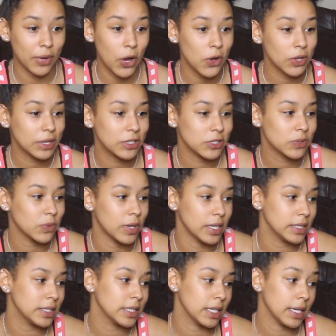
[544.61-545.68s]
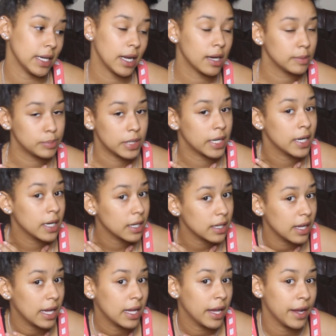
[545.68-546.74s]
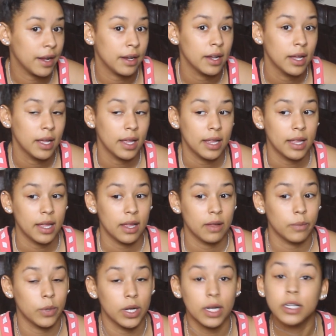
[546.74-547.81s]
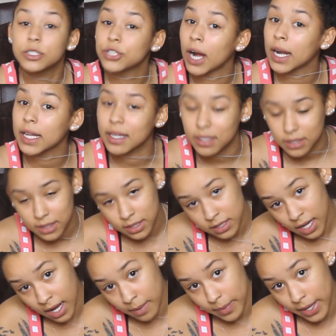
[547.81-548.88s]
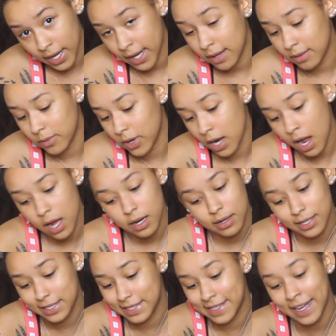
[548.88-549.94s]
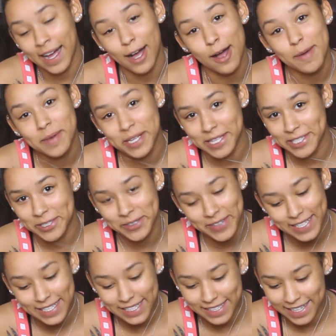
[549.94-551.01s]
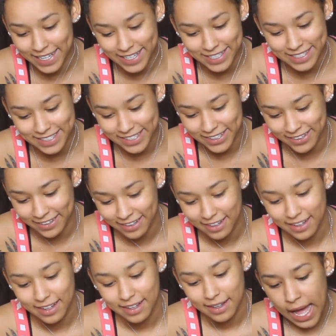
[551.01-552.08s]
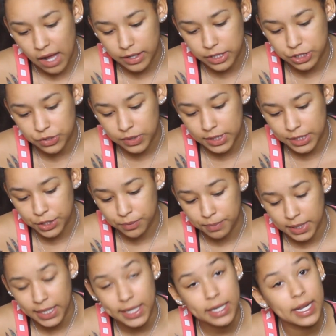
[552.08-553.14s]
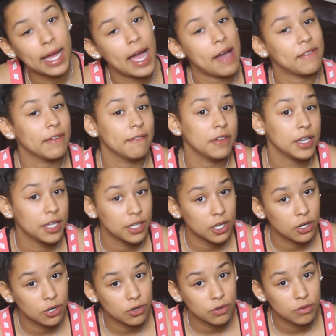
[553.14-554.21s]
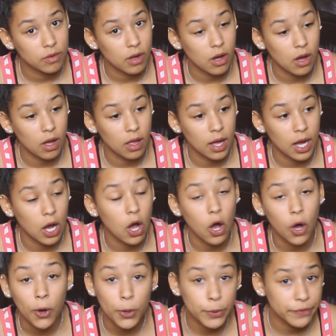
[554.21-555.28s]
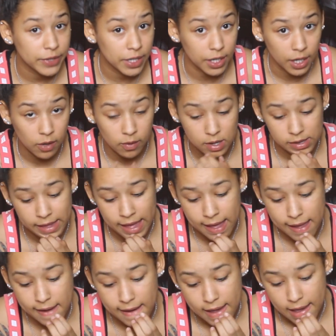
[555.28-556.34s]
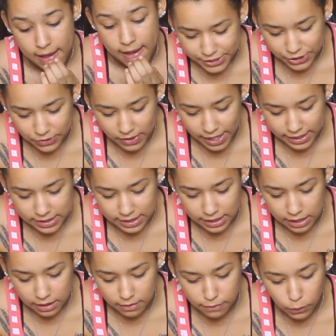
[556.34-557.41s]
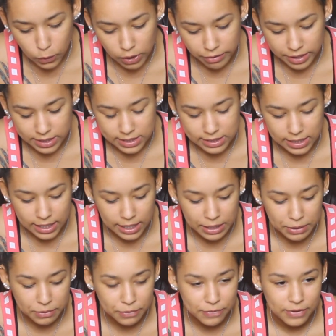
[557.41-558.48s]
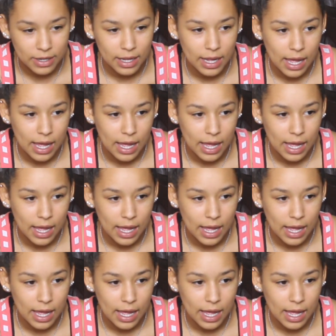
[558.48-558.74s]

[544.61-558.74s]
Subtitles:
both just want to get up there and we're trying to get to the top and we're not going to stop until we get there. So how did you and Neil meet? I have a whole video on that. Do you like to give or receive?